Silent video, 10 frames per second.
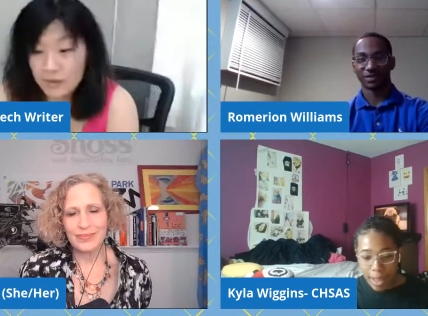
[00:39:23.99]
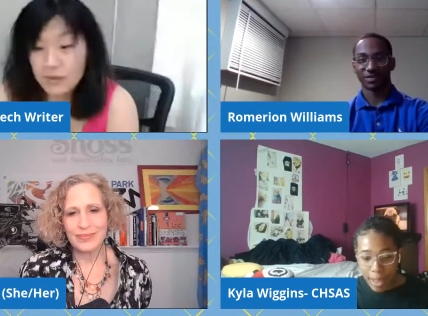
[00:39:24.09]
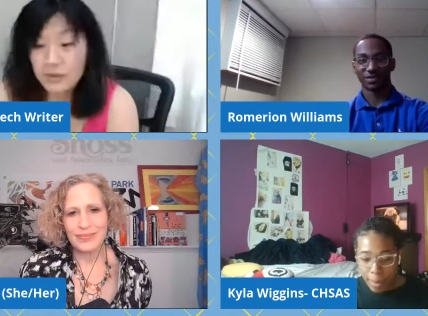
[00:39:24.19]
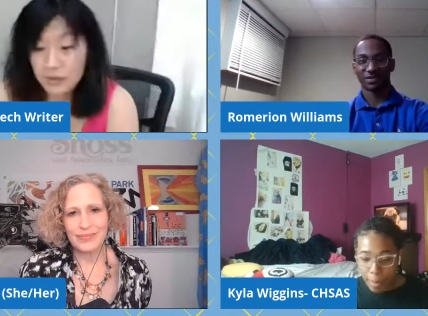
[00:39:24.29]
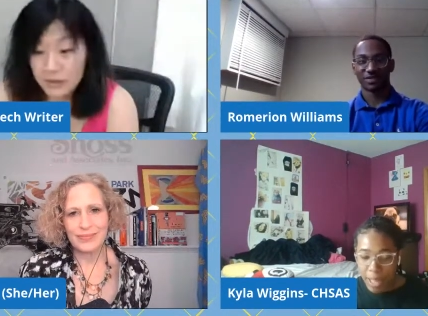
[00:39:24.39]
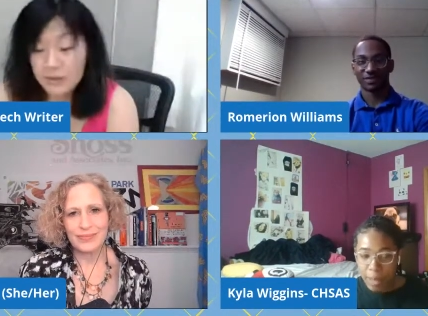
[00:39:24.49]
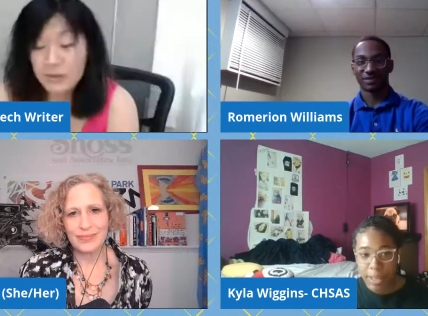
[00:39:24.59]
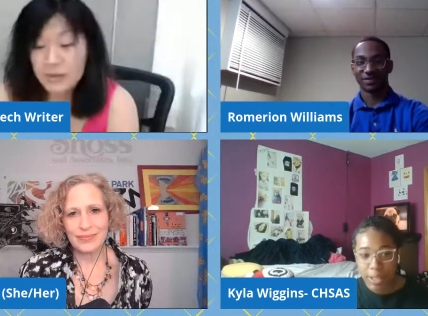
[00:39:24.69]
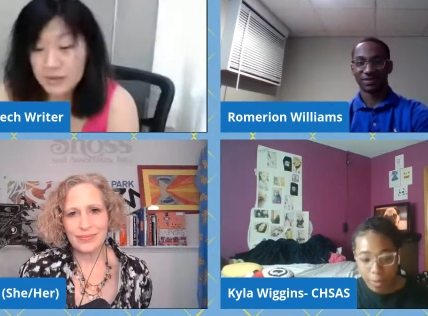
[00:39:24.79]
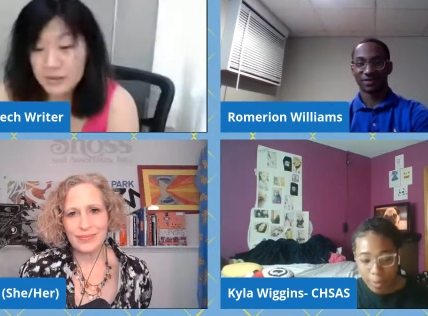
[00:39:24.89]
Speaker 1: And my
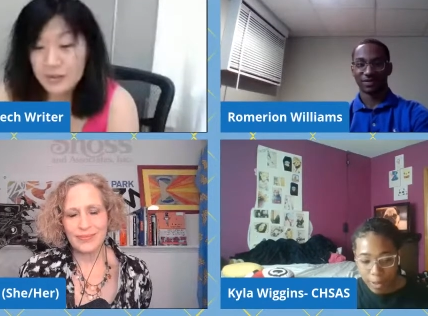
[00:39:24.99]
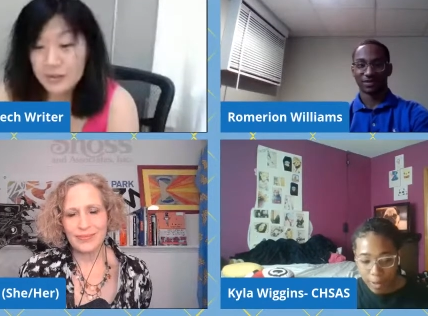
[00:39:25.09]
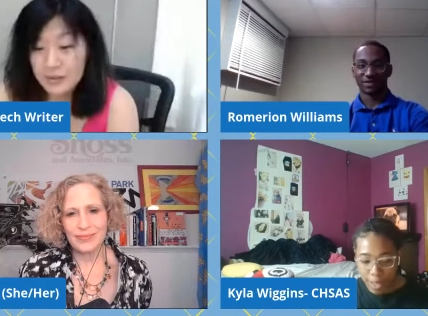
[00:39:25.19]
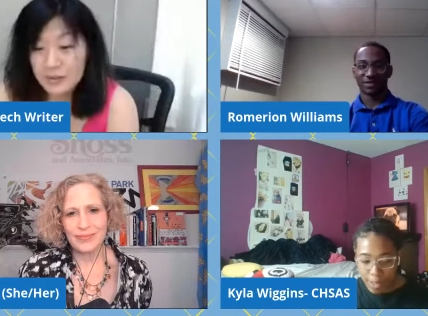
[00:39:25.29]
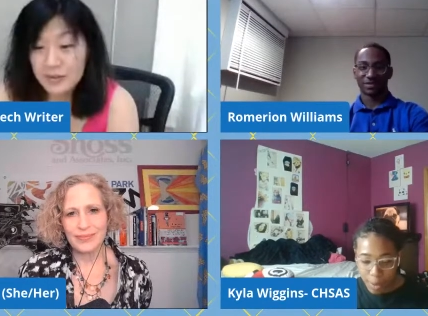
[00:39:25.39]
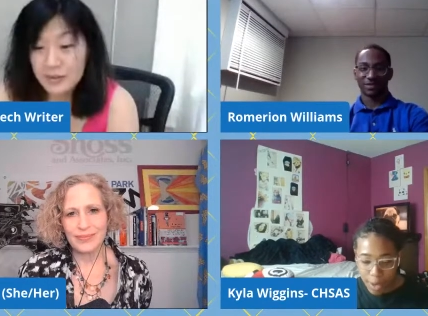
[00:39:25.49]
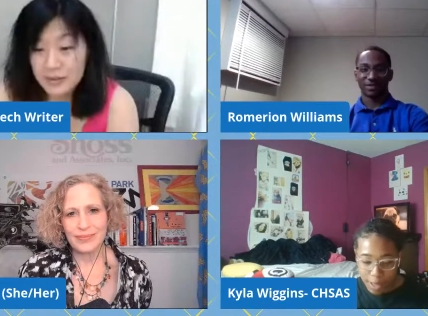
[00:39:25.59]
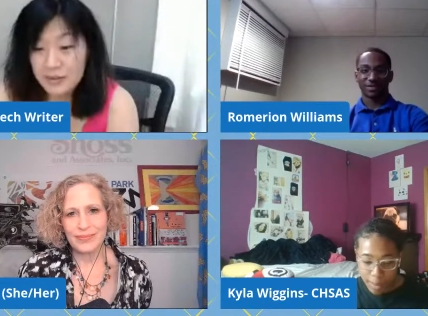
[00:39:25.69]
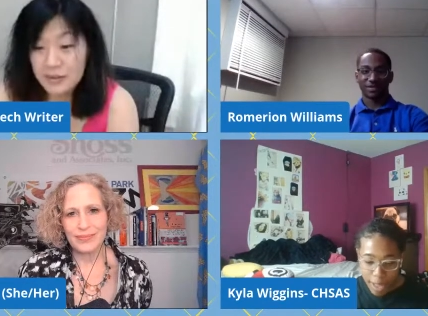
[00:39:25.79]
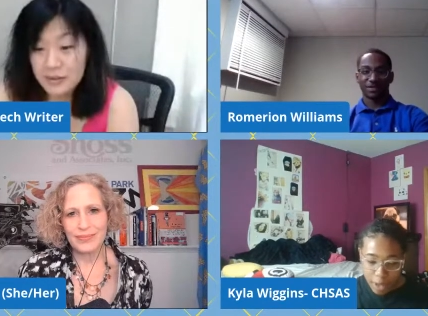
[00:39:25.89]
question for you is, what are
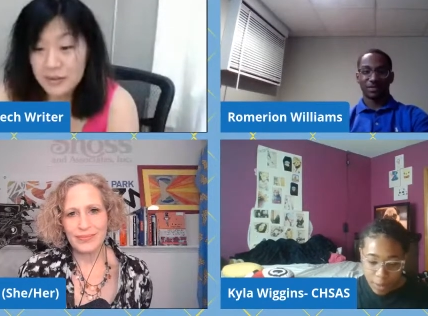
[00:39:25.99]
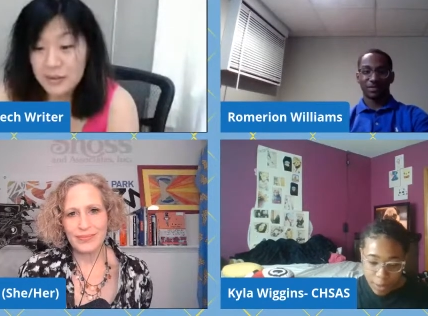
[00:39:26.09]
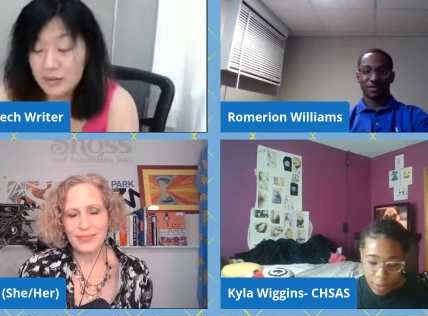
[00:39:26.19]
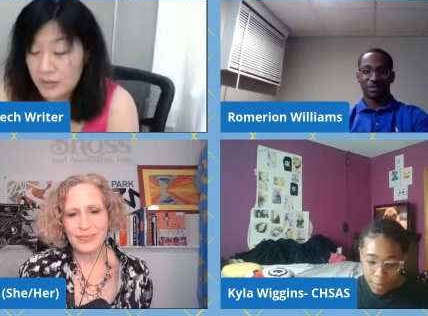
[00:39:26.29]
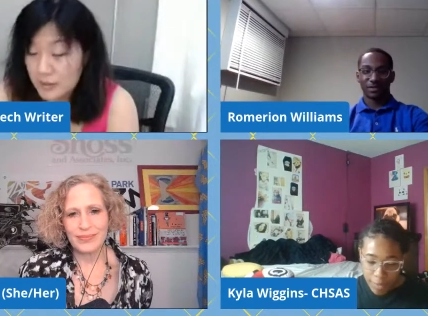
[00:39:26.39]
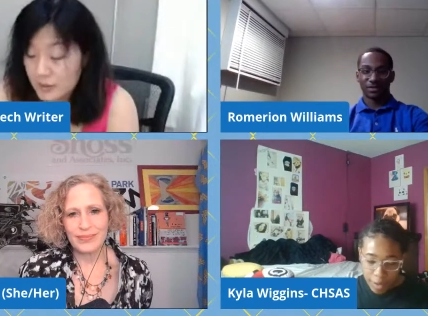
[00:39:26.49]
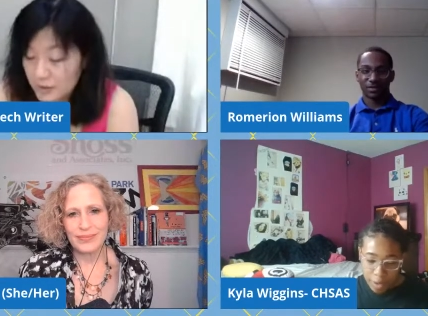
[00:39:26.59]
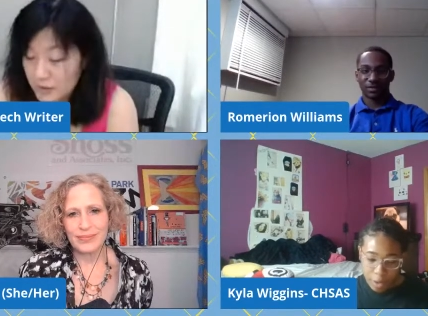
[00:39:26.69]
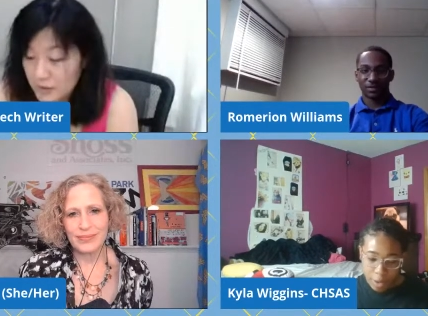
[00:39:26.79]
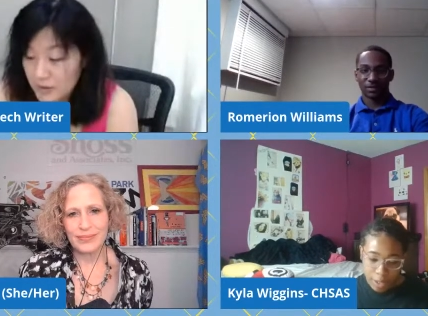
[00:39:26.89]
some attributes of
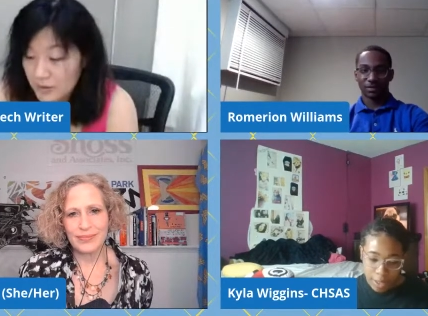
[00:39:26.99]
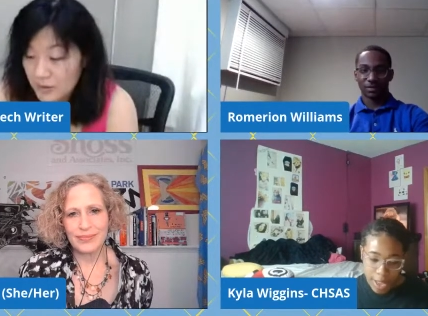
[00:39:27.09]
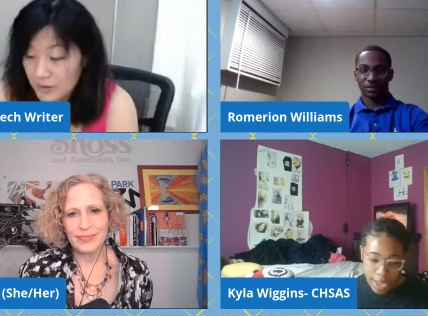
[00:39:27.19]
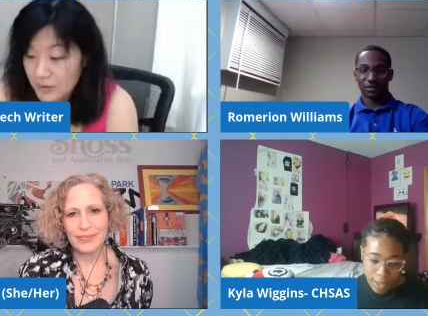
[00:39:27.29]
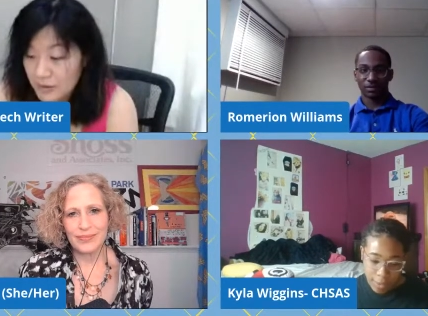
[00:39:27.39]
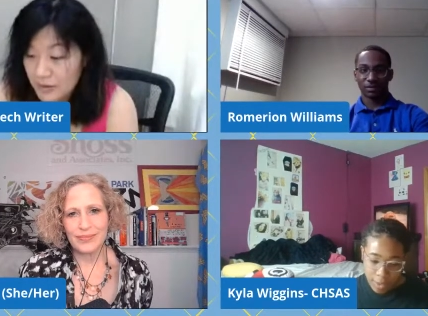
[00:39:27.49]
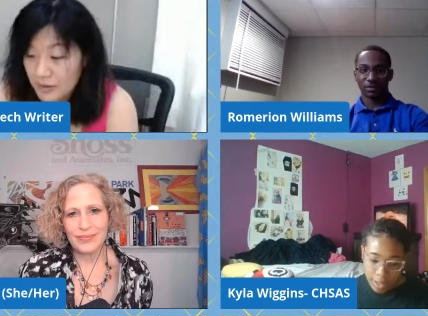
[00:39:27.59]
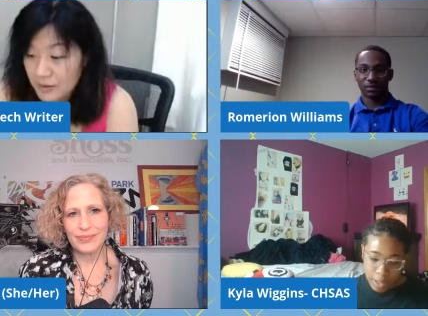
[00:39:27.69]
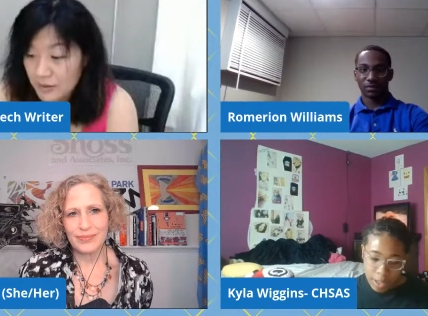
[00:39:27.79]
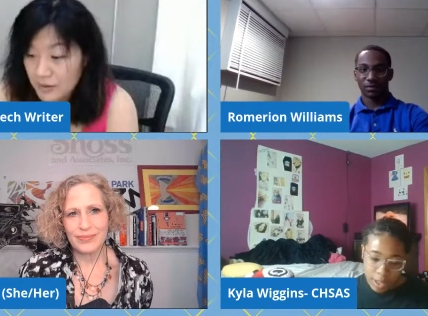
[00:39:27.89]
agriculture that you feel
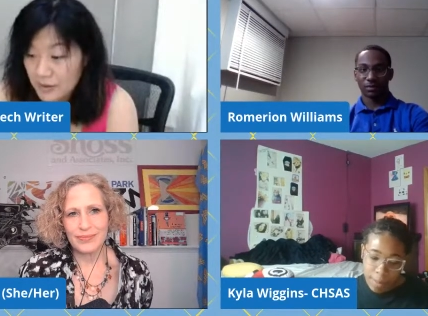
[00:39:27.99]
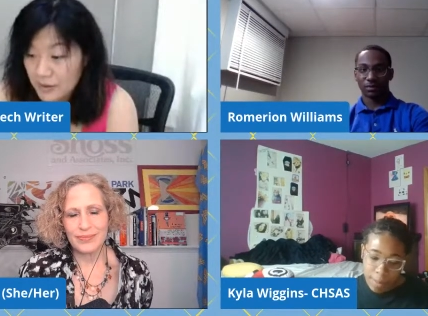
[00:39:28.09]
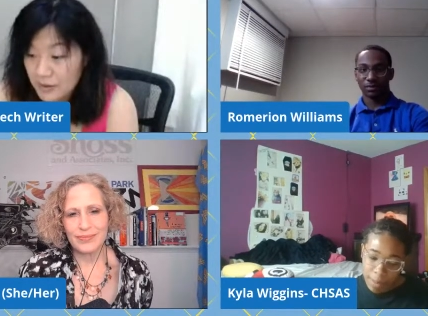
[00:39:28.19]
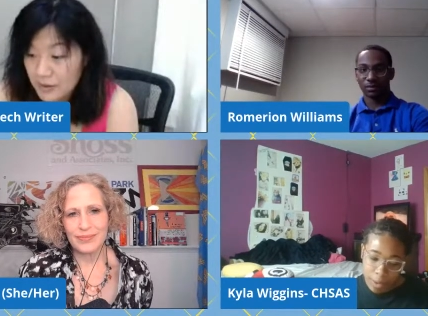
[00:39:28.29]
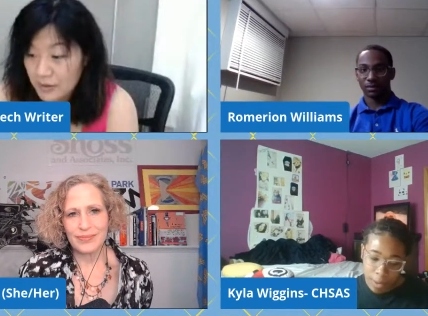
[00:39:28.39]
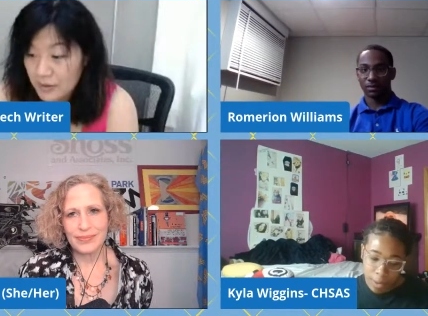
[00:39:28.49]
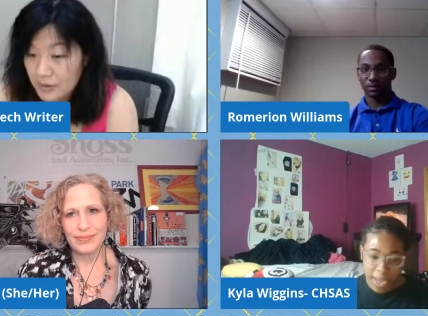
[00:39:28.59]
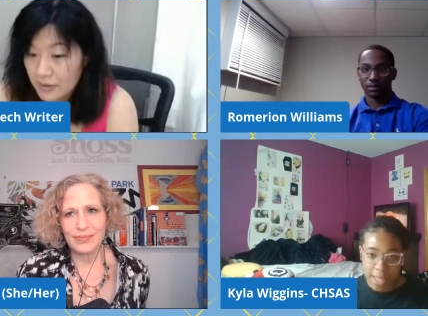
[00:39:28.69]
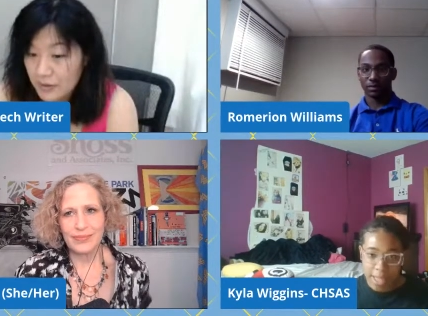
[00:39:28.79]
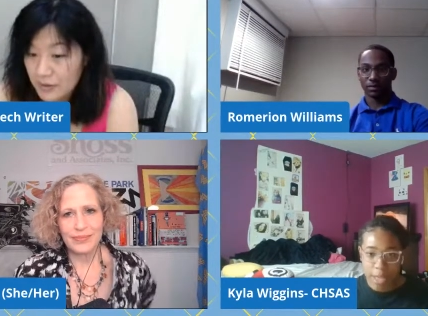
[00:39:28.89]
as though some people don't pay
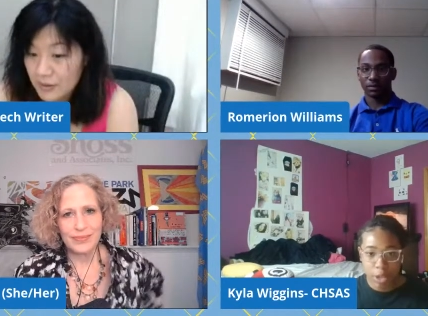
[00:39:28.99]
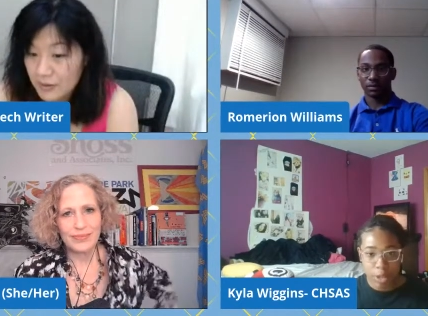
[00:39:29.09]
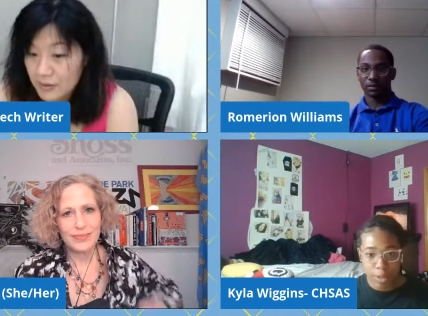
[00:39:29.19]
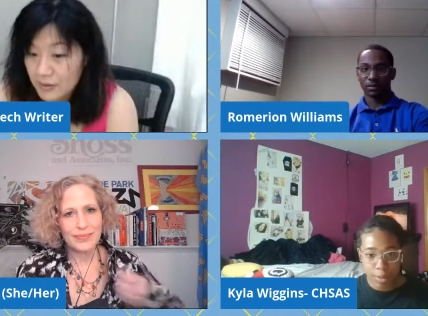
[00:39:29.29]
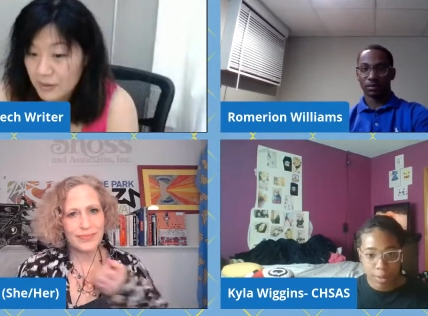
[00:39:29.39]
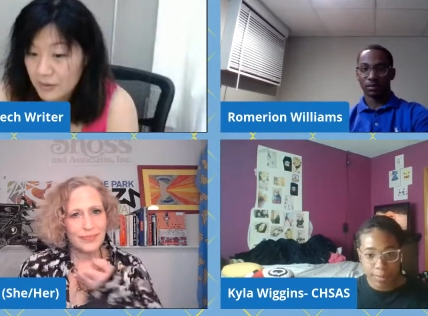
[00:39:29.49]
attention to?